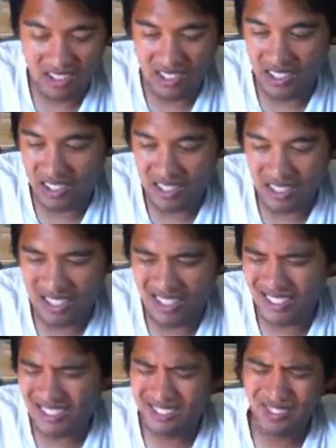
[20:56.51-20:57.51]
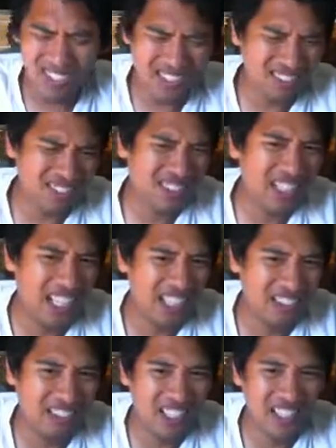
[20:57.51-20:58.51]
I, I, I believe
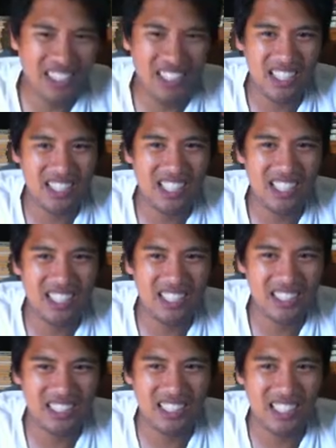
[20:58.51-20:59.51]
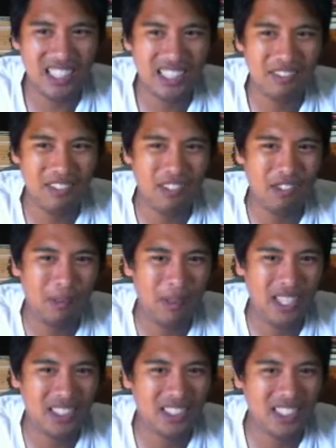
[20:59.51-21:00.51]
Dana White said that he doesn't like giving
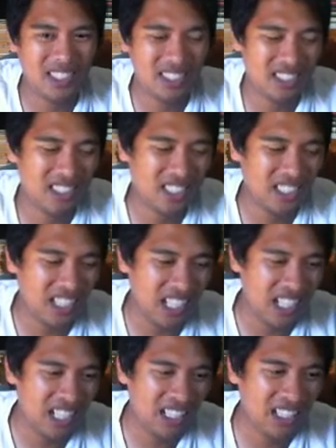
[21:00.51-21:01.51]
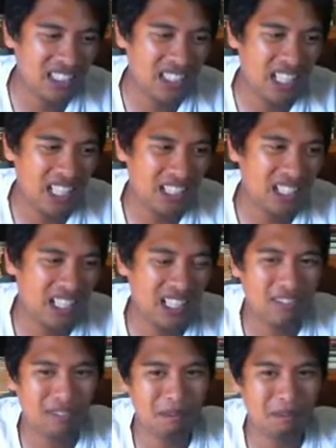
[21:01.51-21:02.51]
rematches to guys that
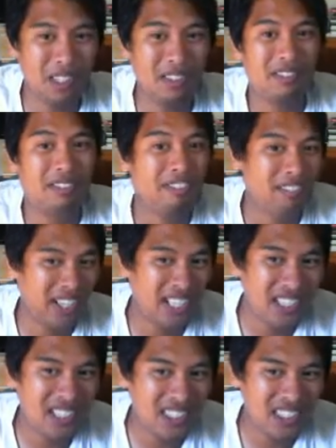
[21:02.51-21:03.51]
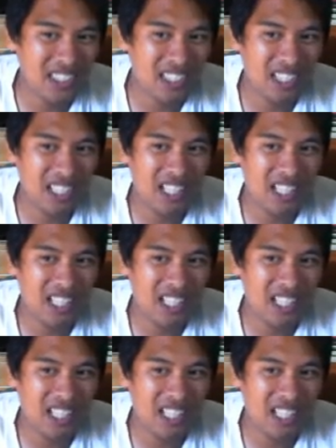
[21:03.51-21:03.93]
have been finished.